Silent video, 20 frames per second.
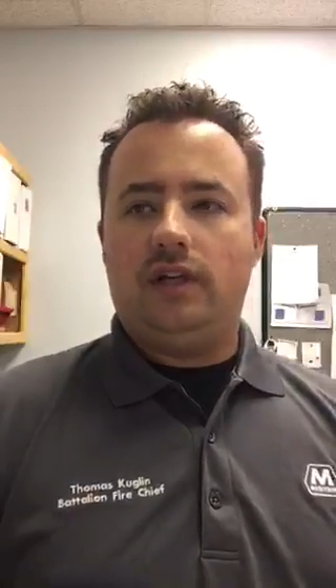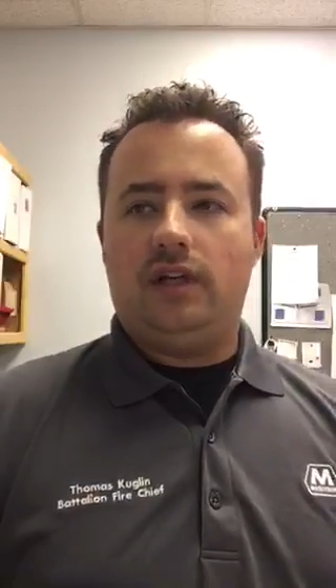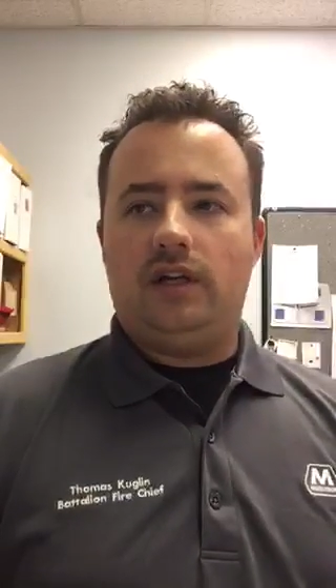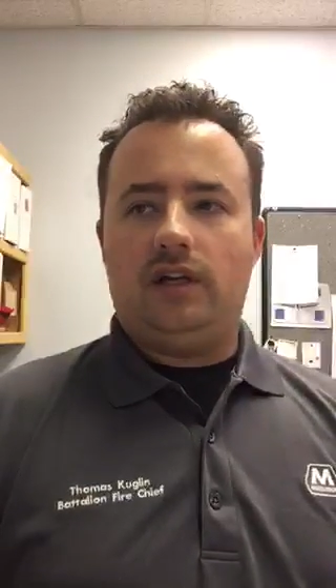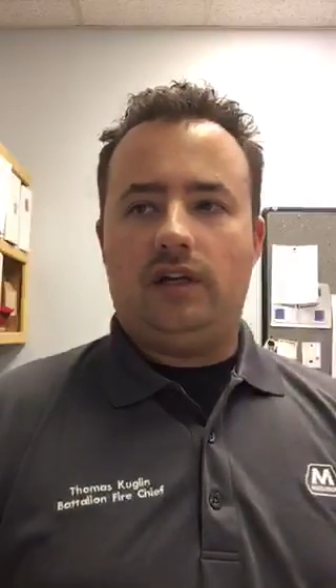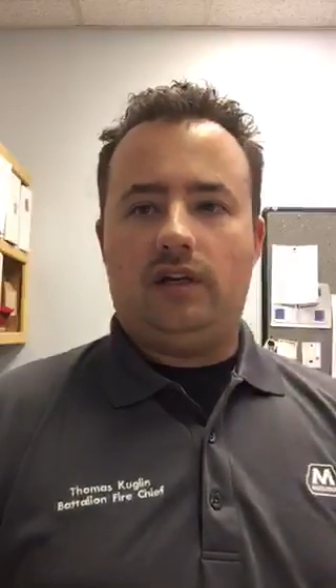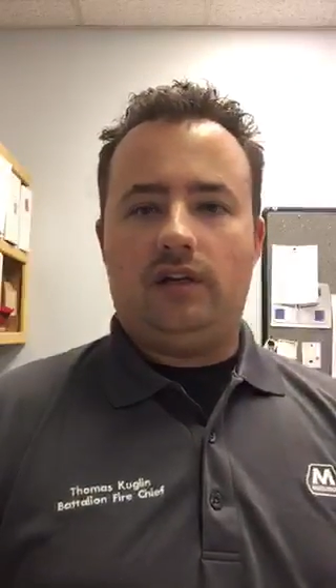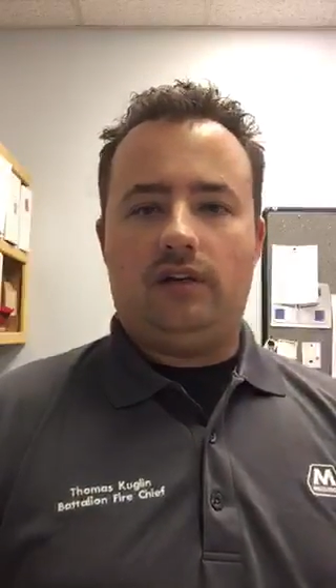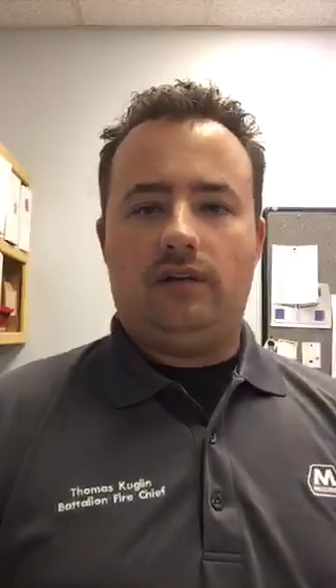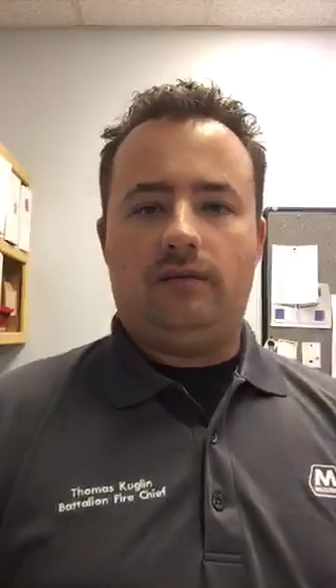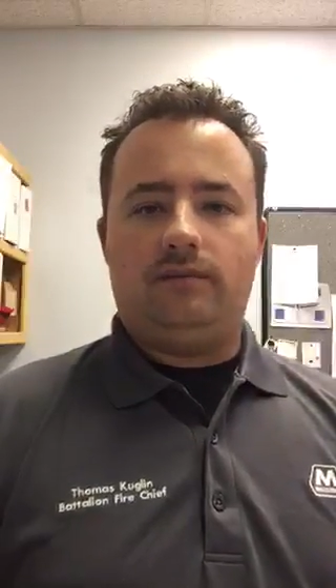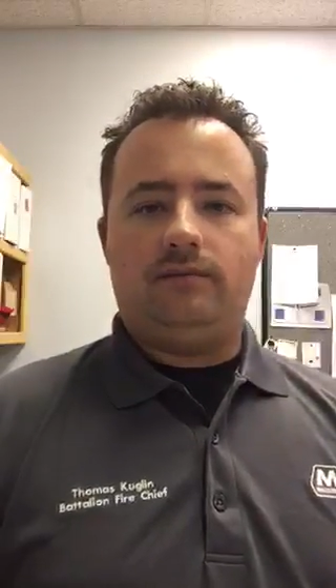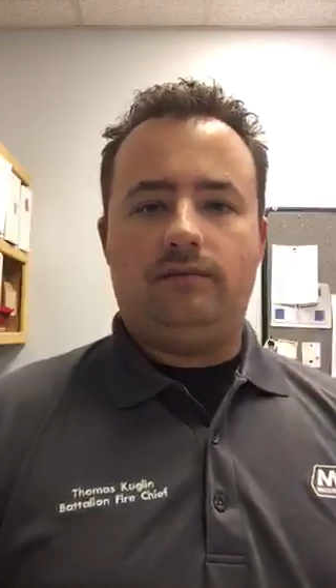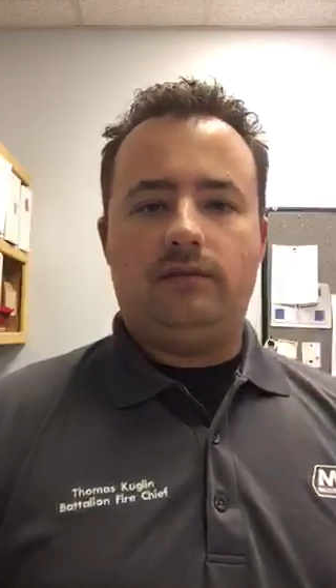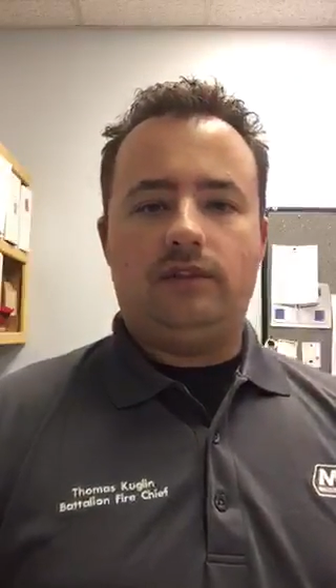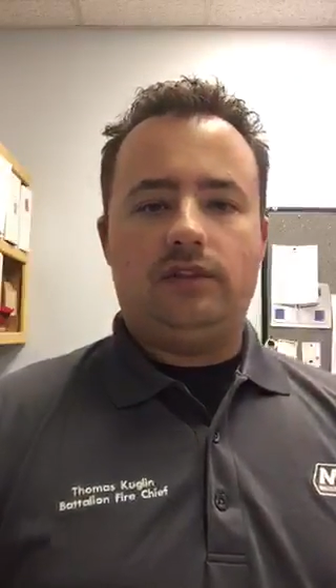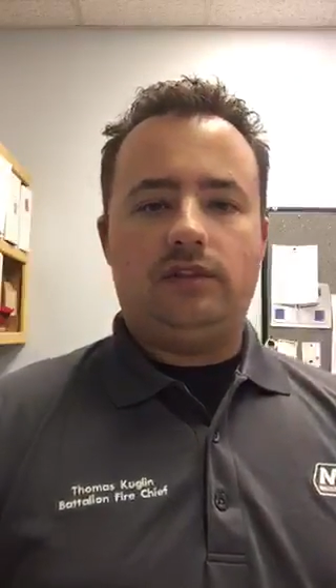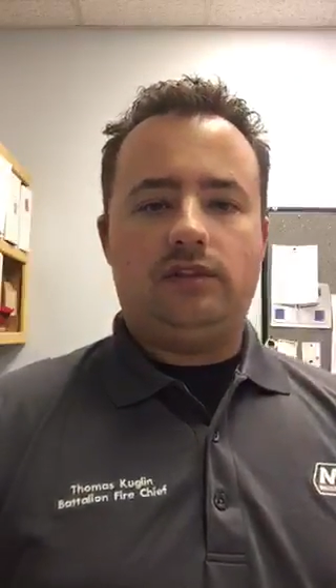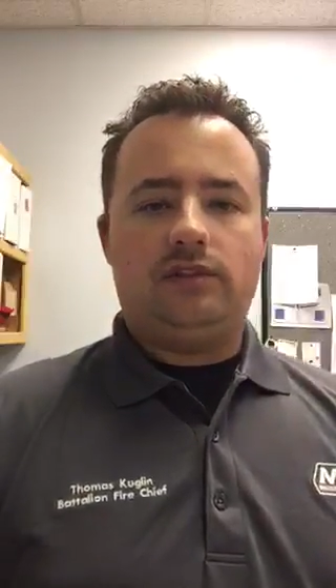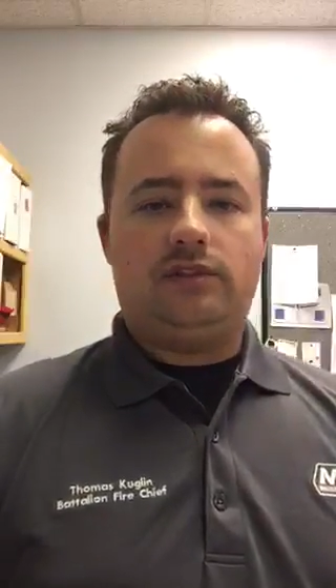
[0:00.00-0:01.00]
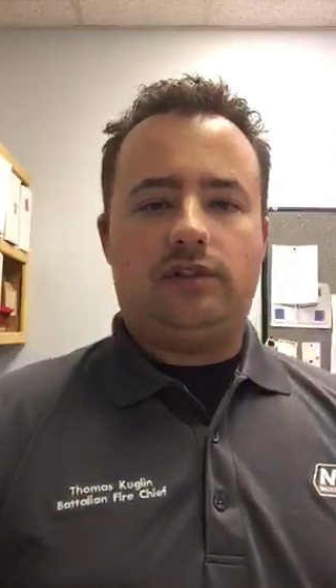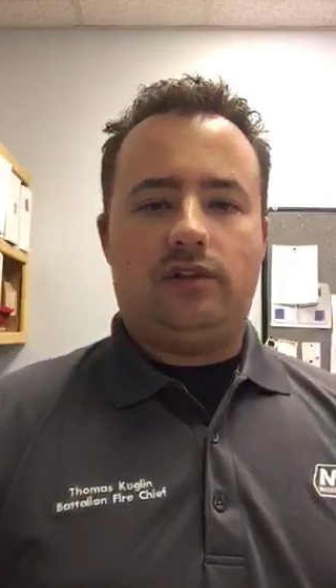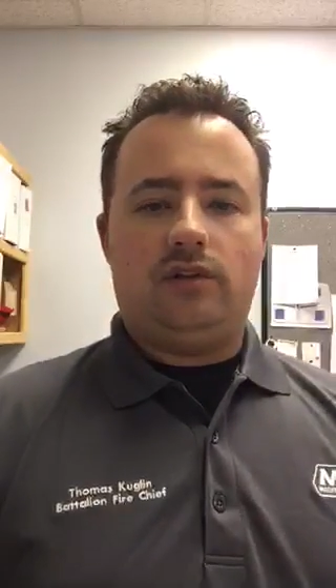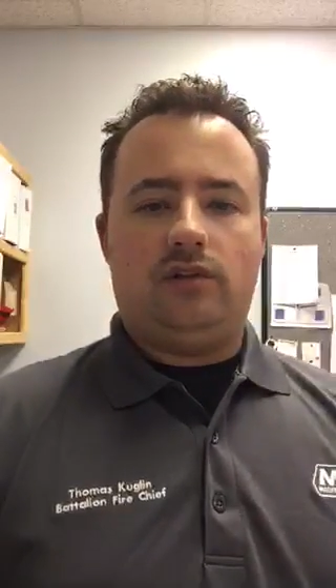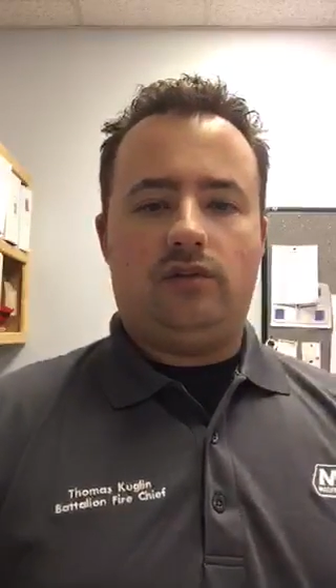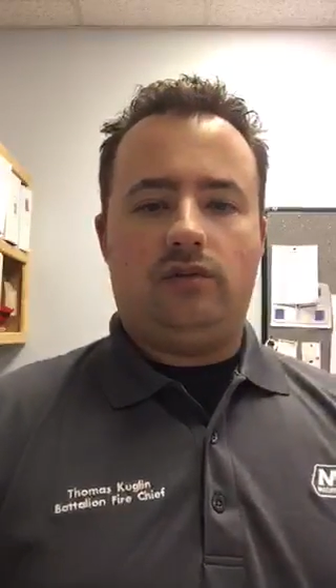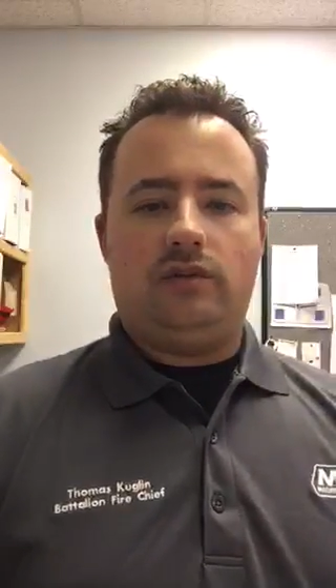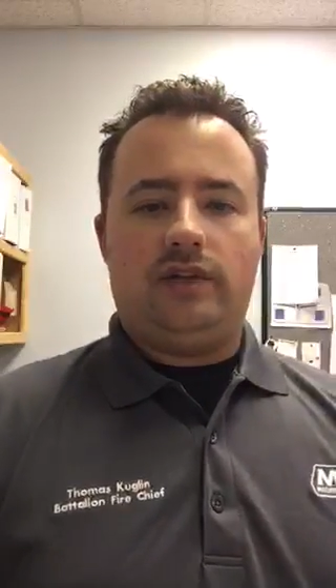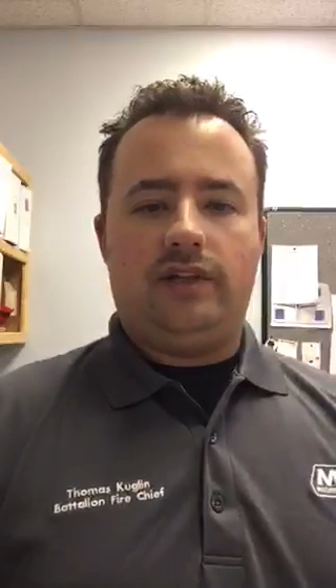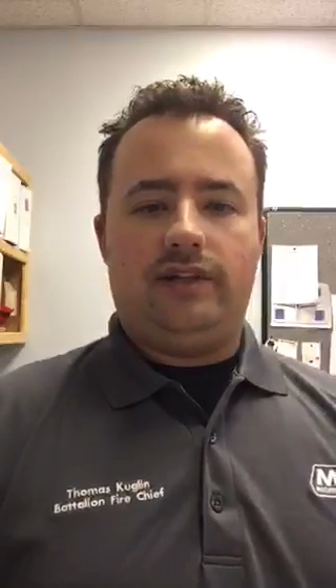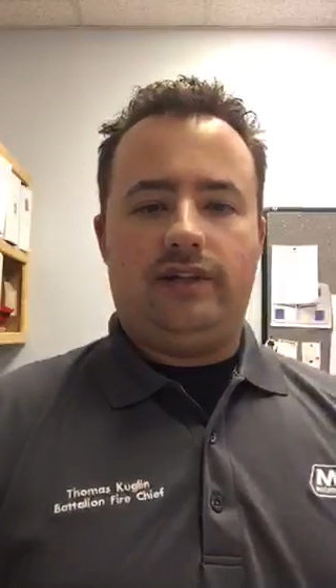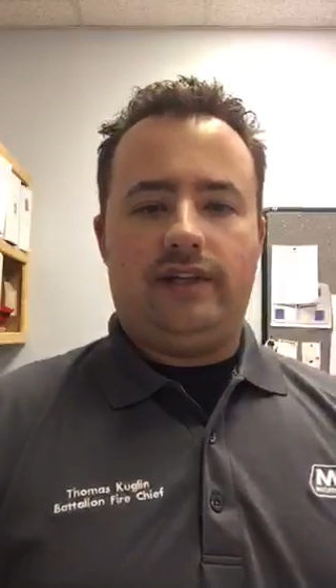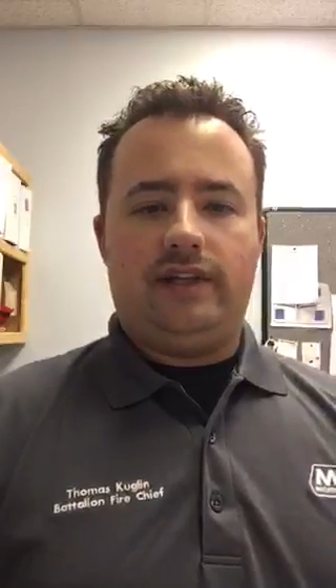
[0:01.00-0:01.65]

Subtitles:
And